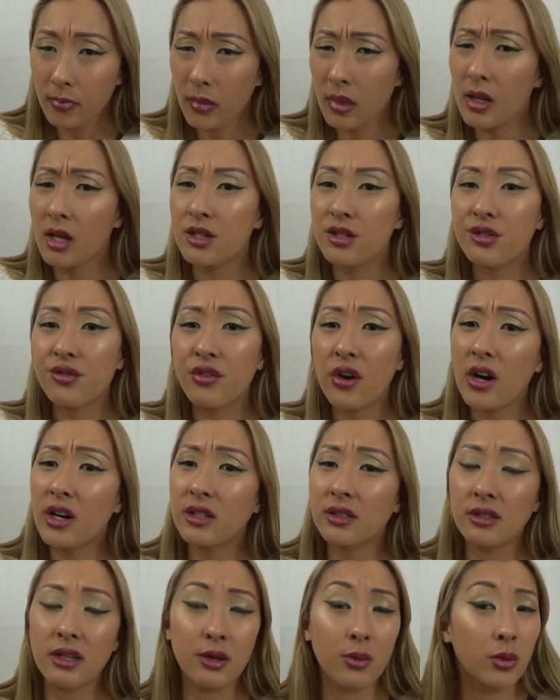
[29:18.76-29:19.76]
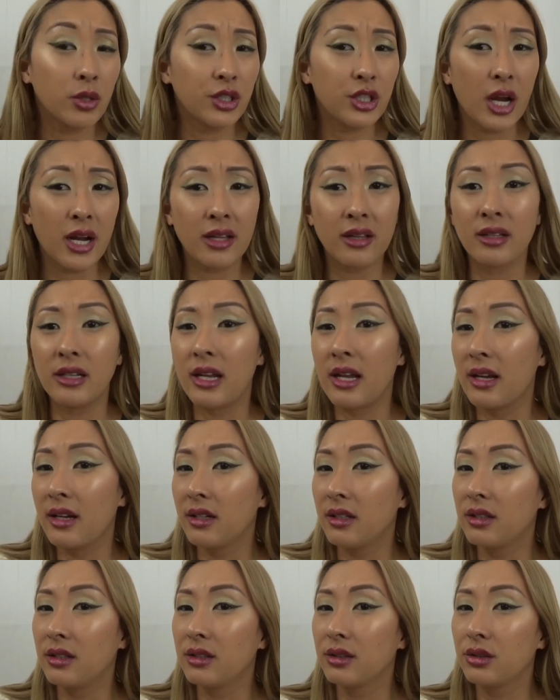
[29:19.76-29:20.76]
as far as like what Jaclyn
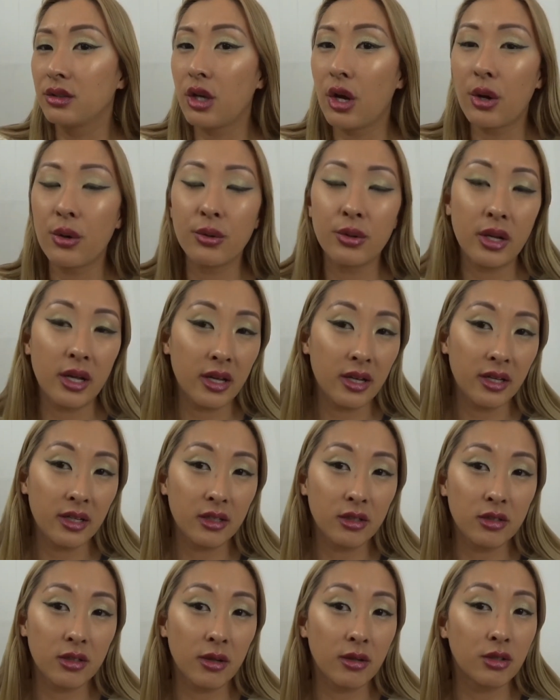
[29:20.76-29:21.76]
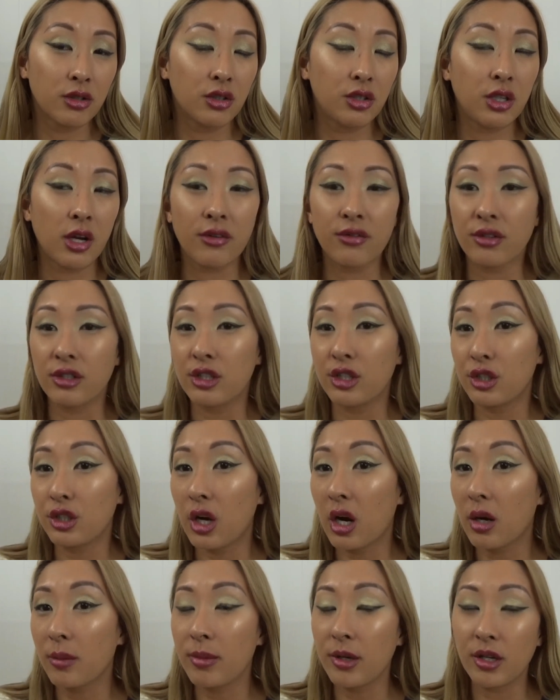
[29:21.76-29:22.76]
Hill's code is, Jeffree
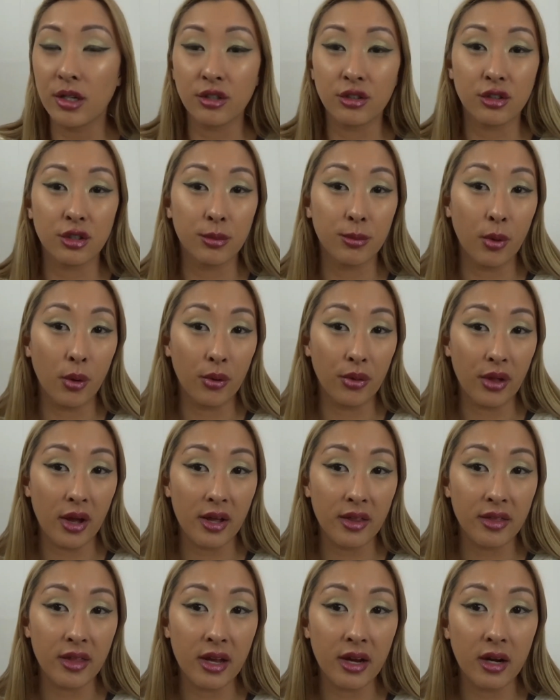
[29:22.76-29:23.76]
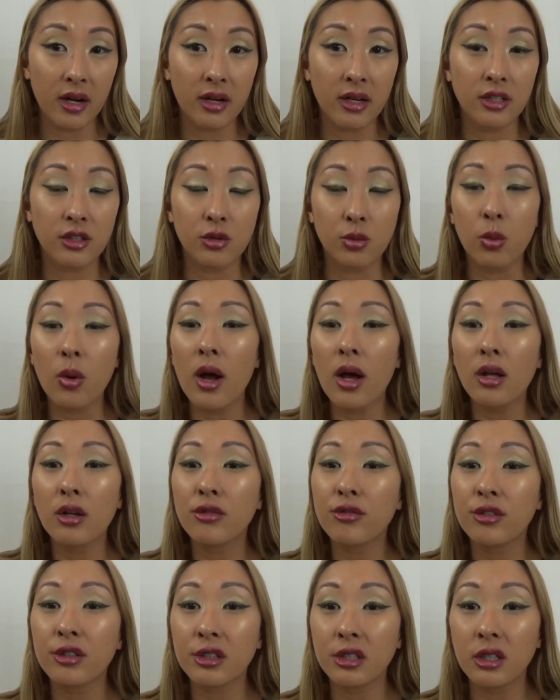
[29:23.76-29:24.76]
Star, because they're both on there as well
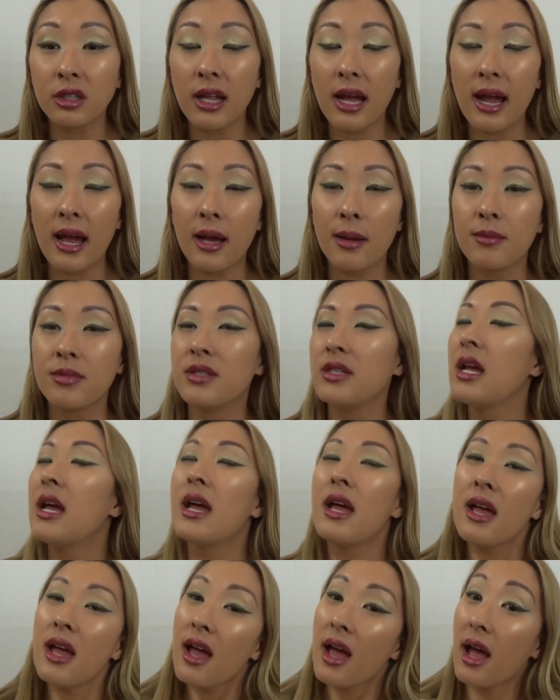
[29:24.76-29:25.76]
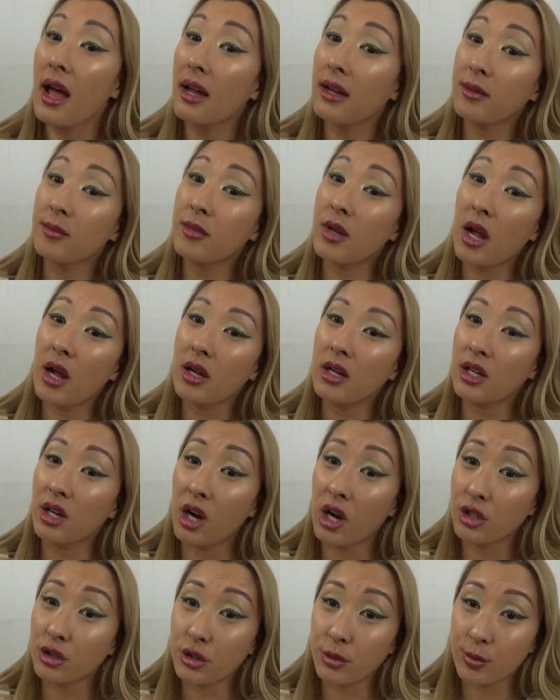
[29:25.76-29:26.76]
for collabs. I am not
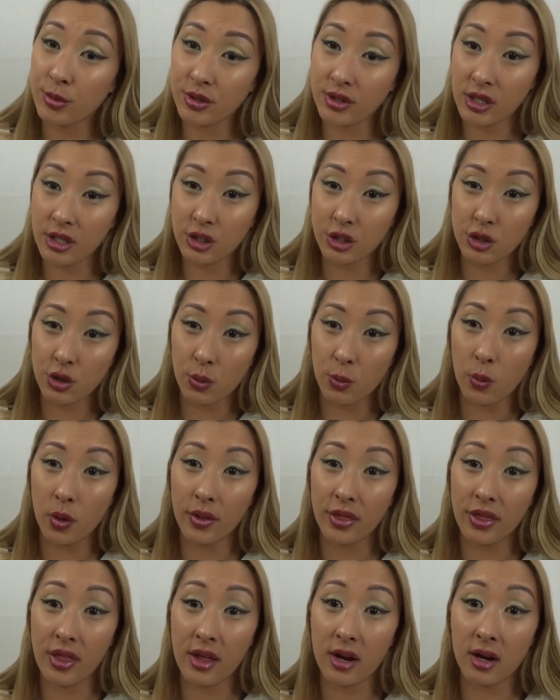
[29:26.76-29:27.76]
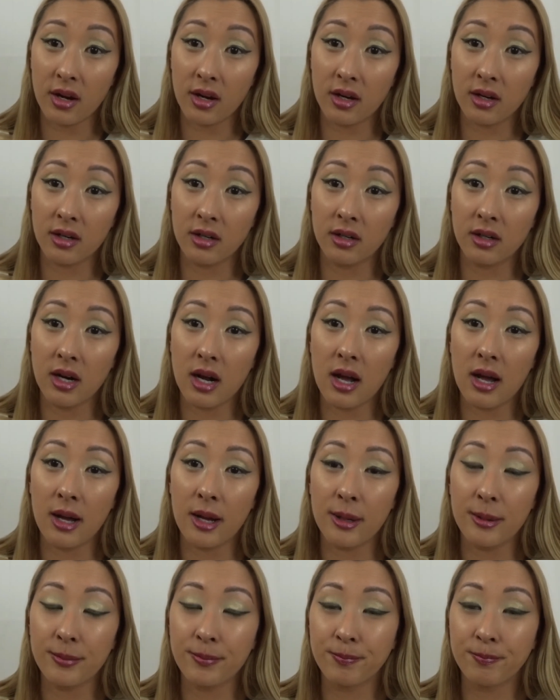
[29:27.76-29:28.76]
100% sure what their,
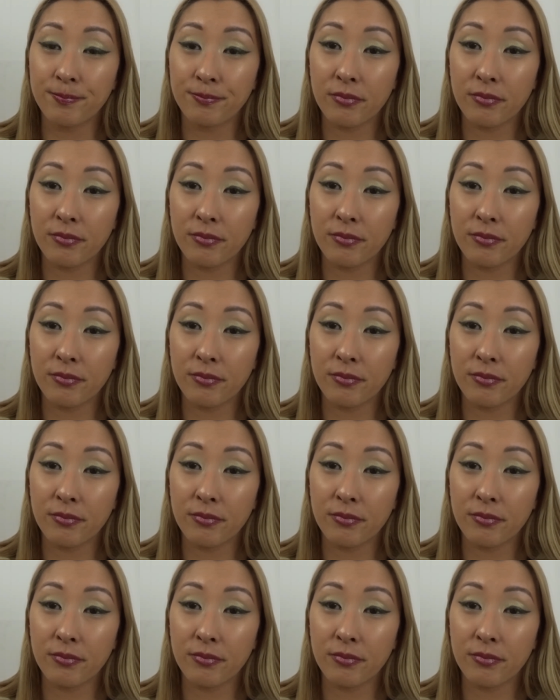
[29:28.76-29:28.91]
um,